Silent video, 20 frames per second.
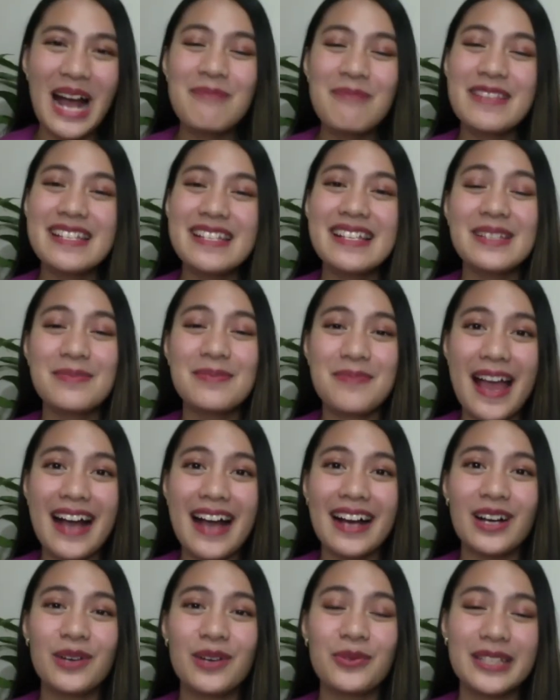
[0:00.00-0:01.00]
This is
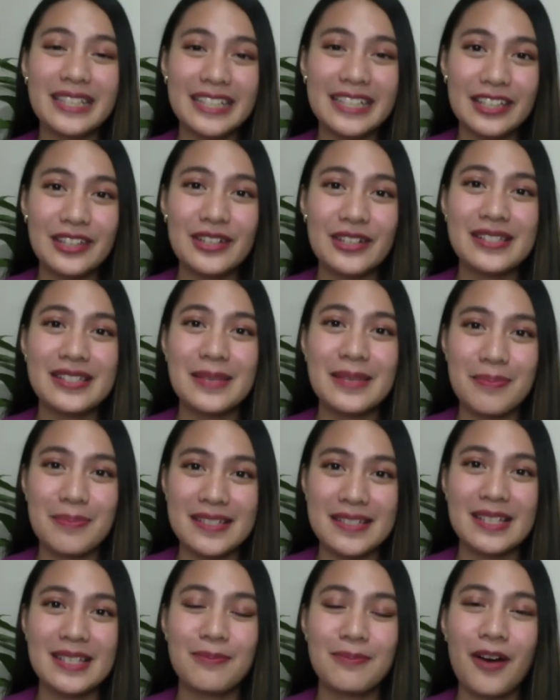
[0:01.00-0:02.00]
Bianca with Leaders in
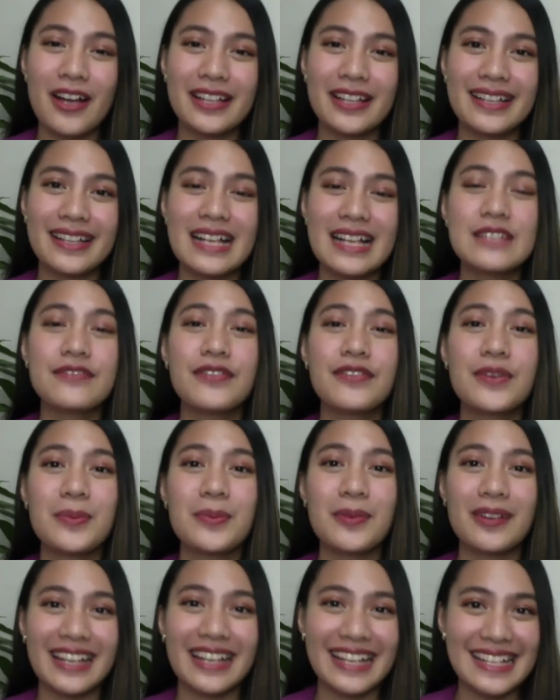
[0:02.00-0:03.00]
Business Podcast. For more
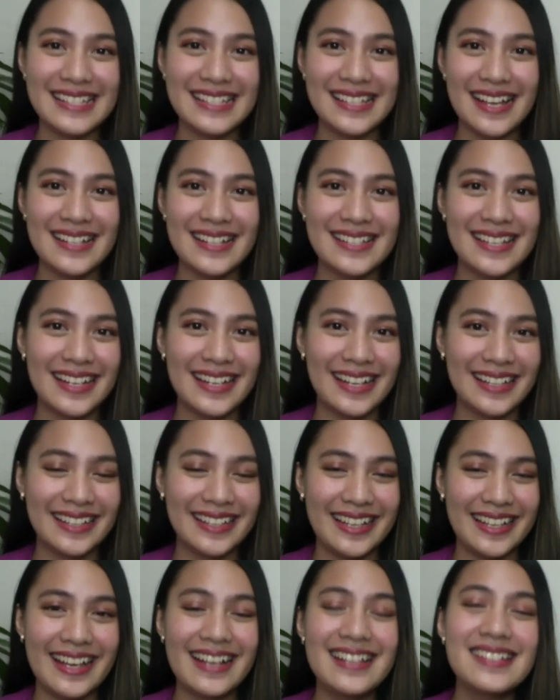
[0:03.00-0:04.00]
insights and
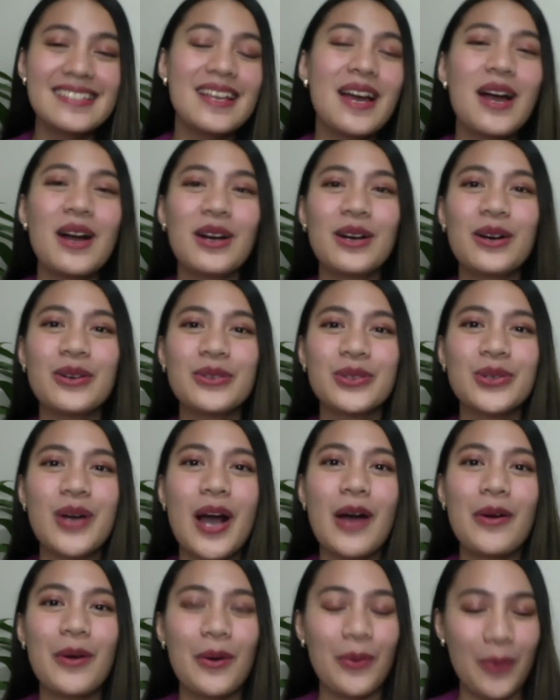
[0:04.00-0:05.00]
ideas, go to
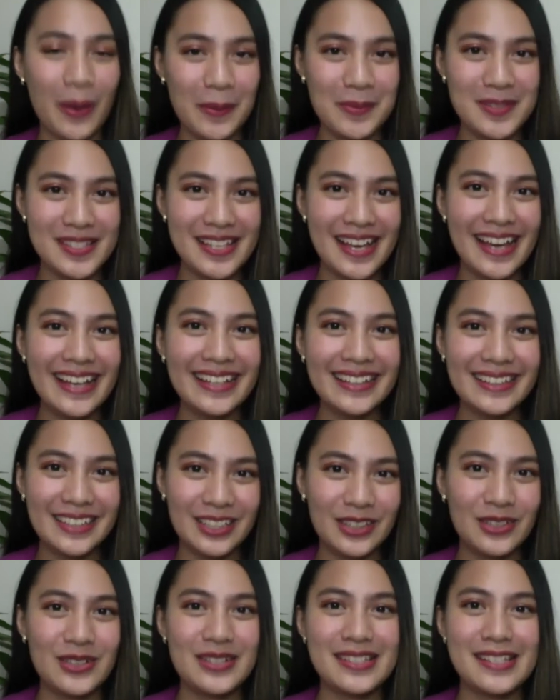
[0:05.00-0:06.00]
our website,
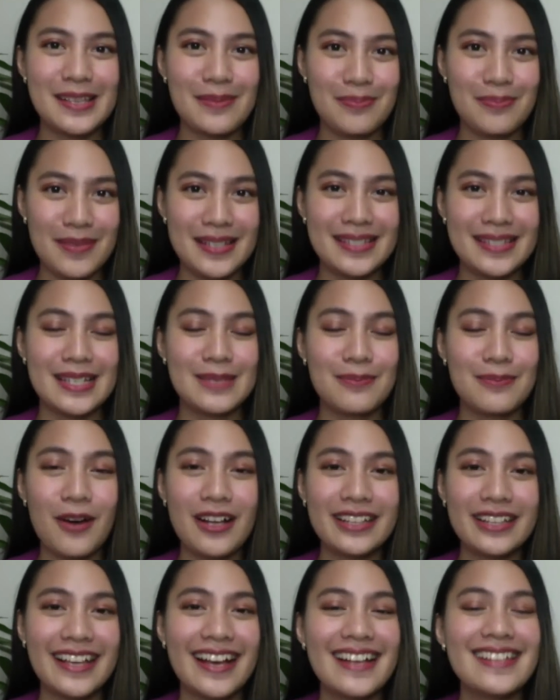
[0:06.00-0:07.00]

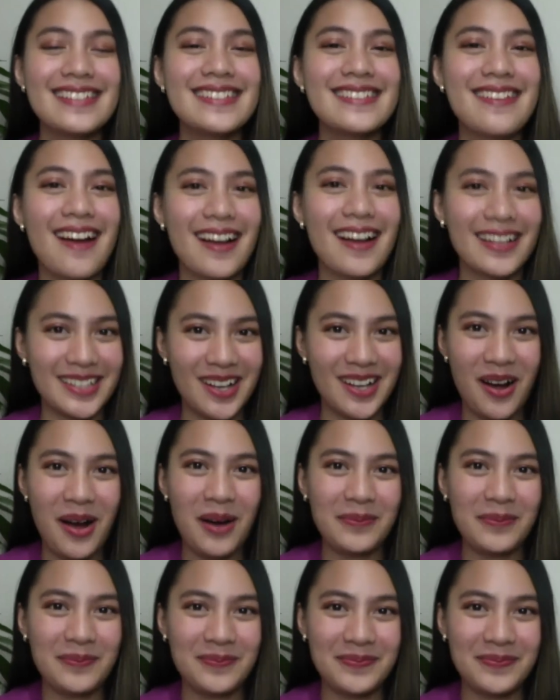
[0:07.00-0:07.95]
leadersinbusinesspodcast.com.